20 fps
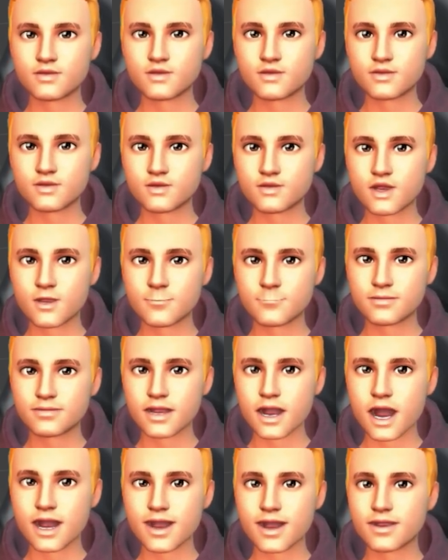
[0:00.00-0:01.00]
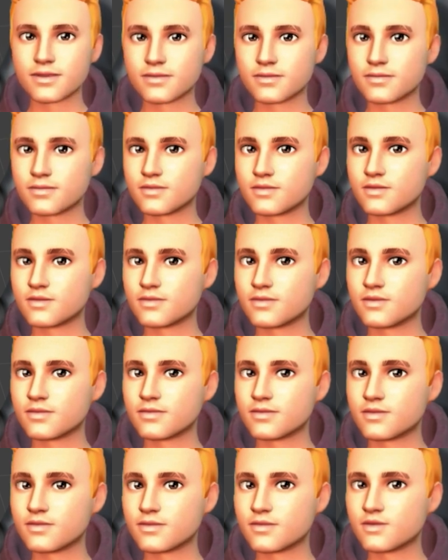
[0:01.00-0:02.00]
Okay,
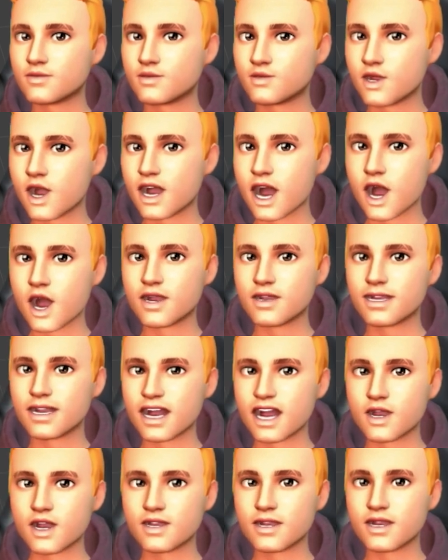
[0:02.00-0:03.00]
go in object mode.